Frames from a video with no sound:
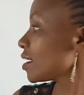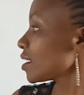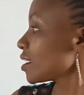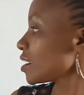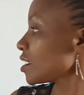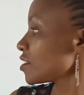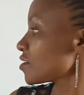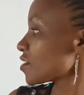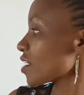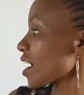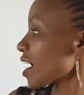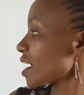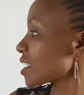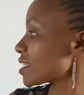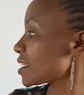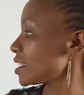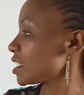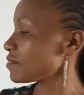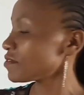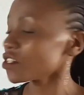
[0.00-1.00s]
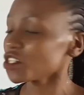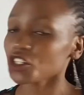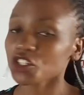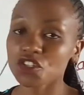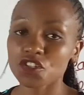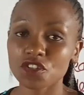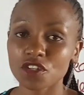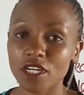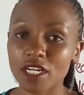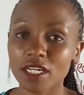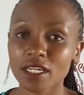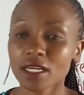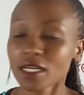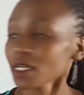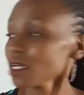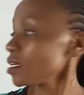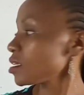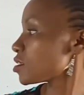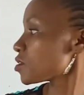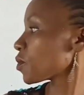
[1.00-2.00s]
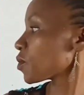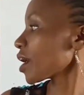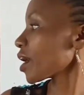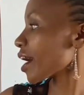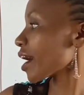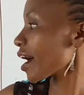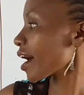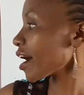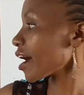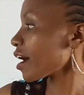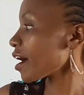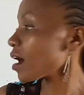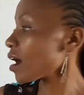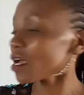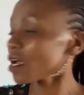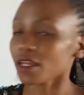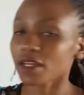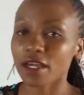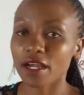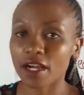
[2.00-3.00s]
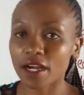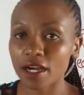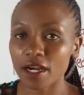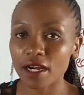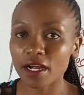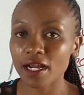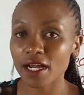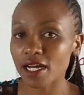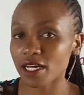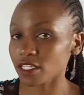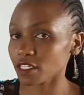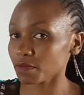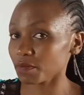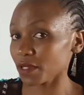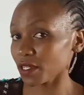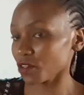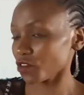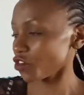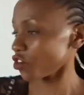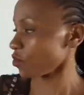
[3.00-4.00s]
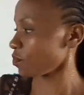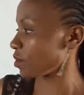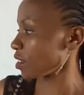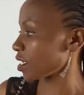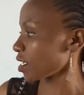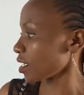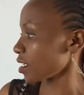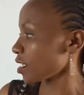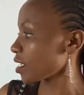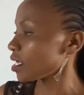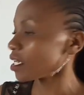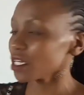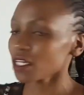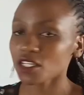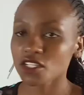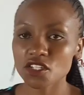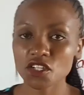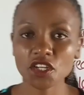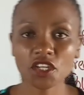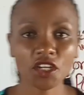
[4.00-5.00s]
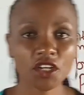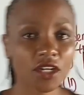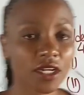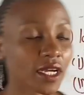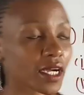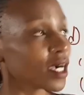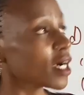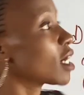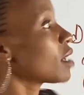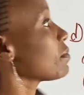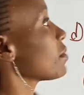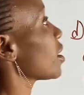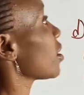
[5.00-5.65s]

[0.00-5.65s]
his heart left assured. So her and her has been repeated. So you're gonna come